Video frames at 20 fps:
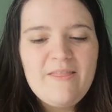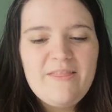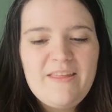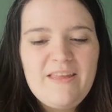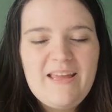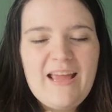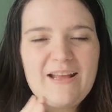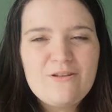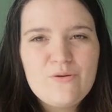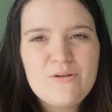
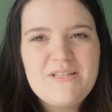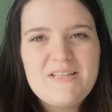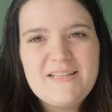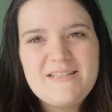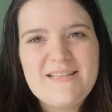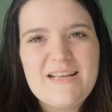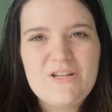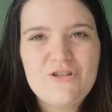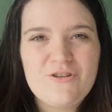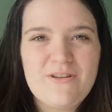the
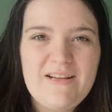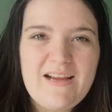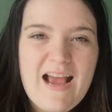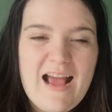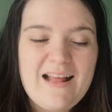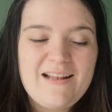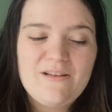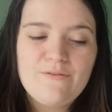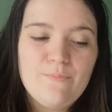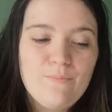20th century
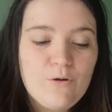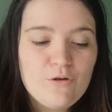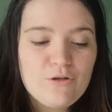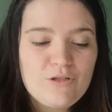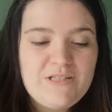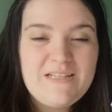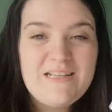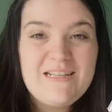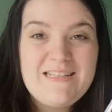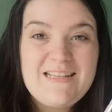and
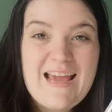modern